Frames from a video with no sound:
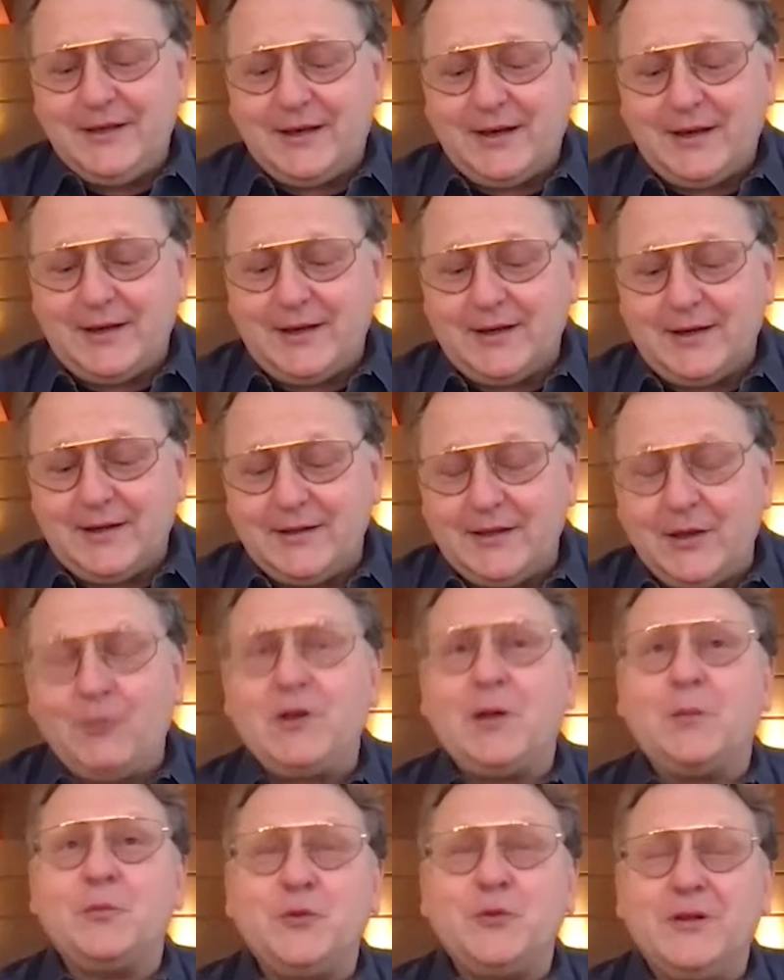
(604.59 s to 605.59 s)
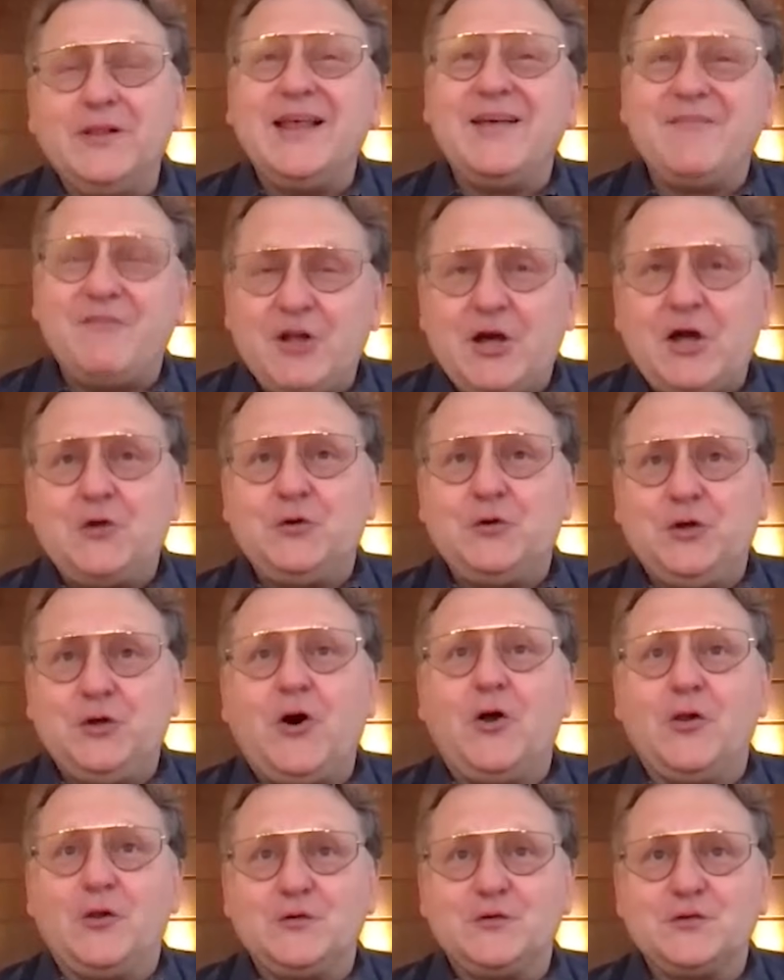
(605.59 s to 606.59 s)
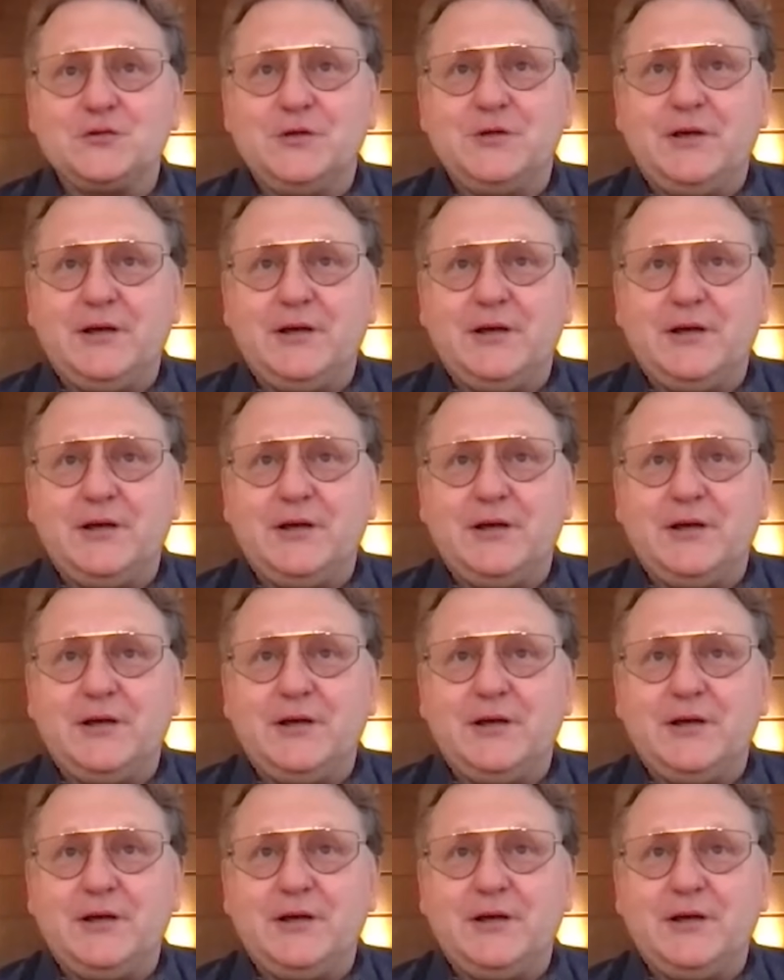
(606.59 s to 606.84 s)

Uh, it went up to eleven hundred dollars.